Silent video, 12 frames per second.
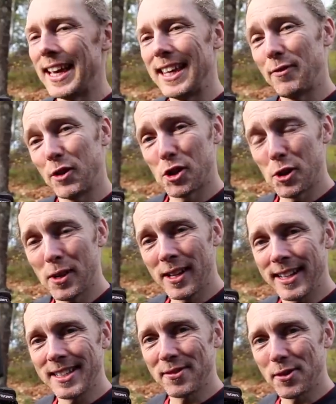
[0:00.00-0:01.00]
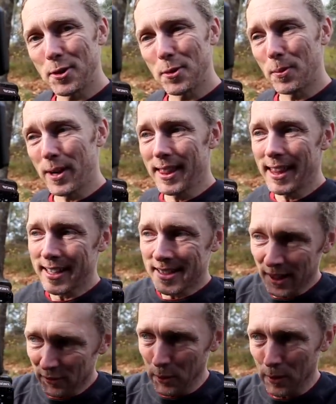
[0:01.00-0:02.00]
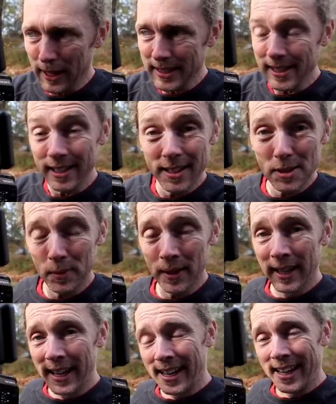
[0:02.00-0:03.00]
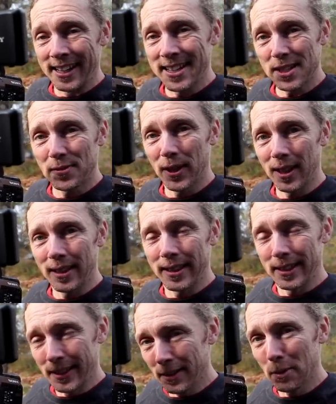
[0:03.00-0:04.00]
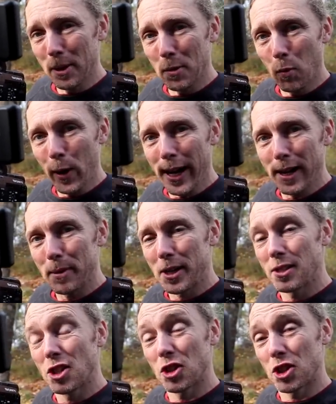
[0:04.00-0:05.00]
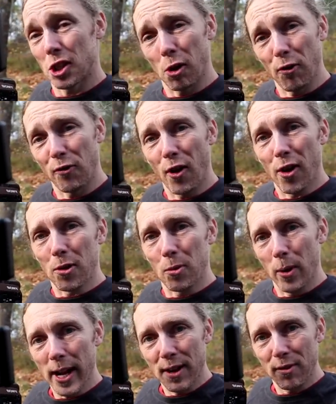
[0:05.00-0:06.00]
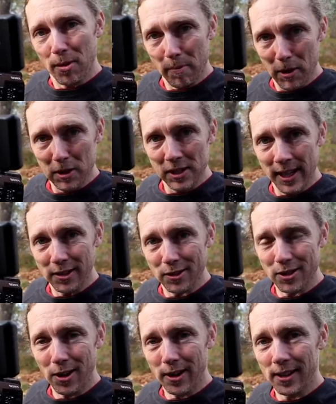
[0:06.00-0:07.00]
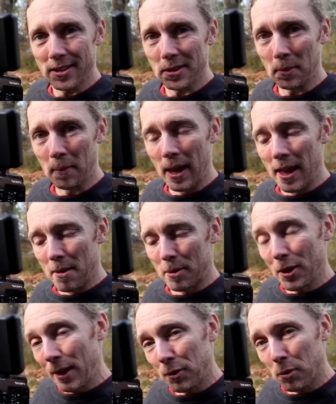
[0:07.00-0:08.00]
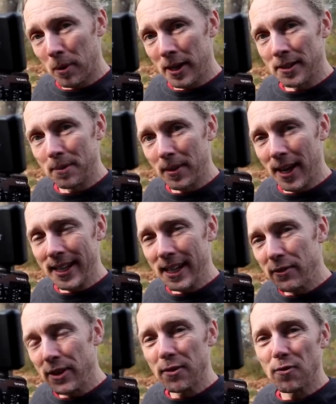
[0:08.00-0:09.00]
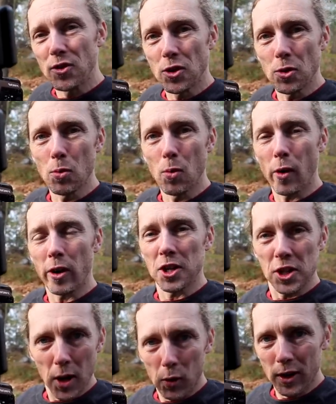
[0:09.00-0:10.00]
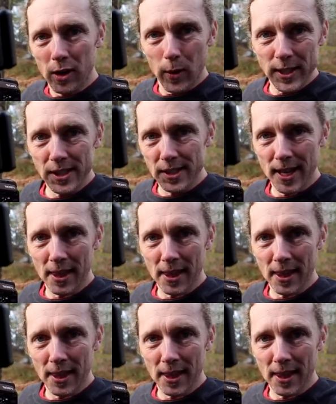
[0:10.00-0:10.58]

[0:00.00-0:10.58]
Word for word: If you're shooting an interview with a telephoto lens like this one, it does feel a little bit weird because you're so far away from the person that you're talking to. But you have to remind them that even if you are shouting questions